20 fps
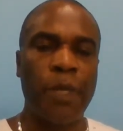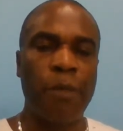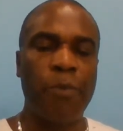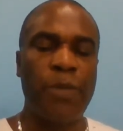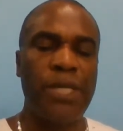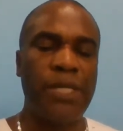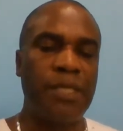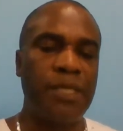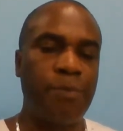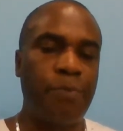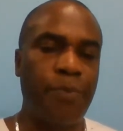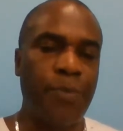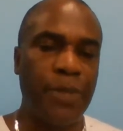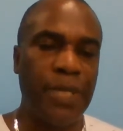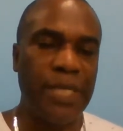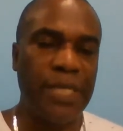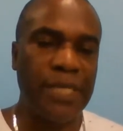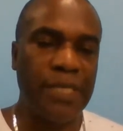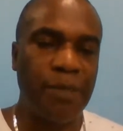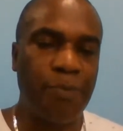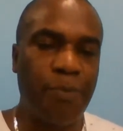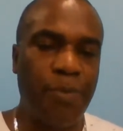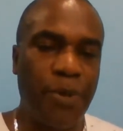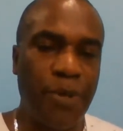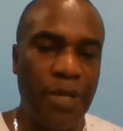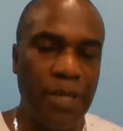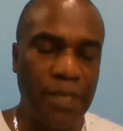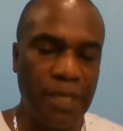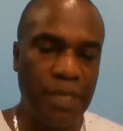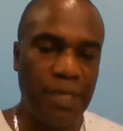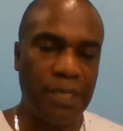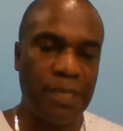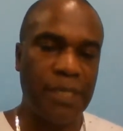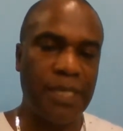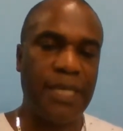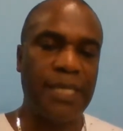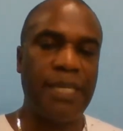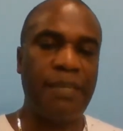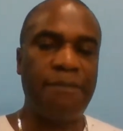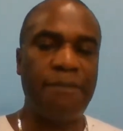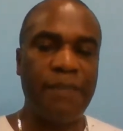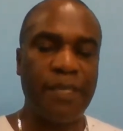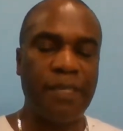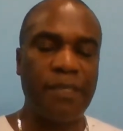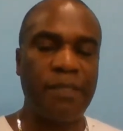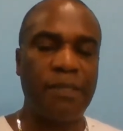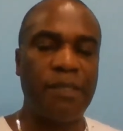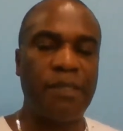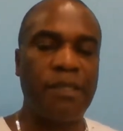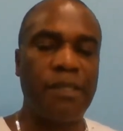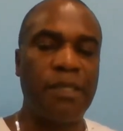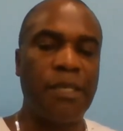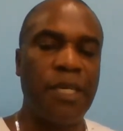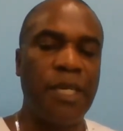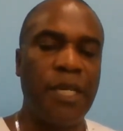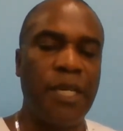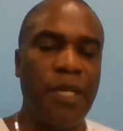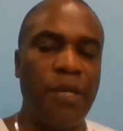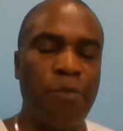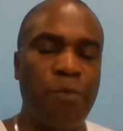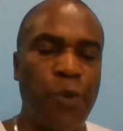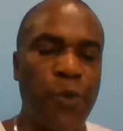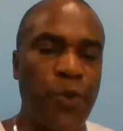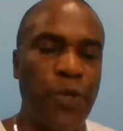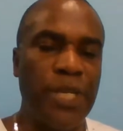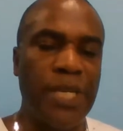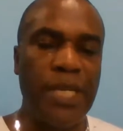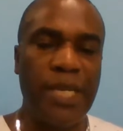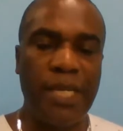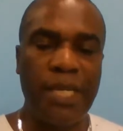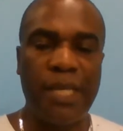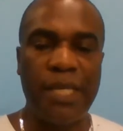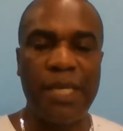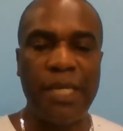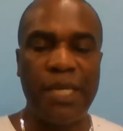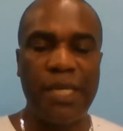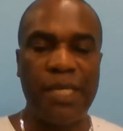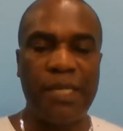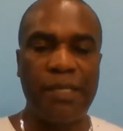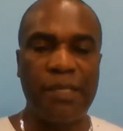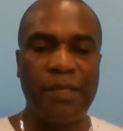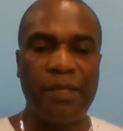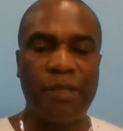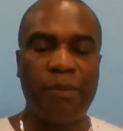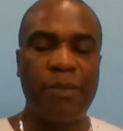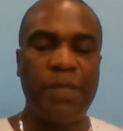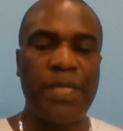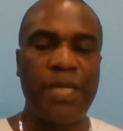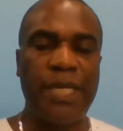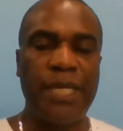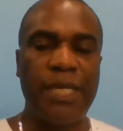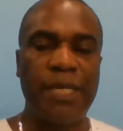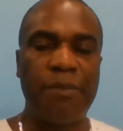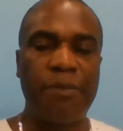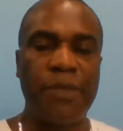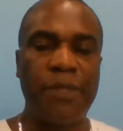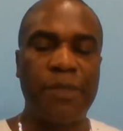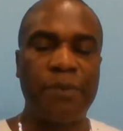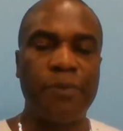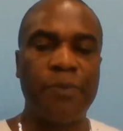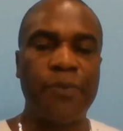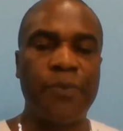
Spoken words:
But it is a process that affects us more than anything else sometimes.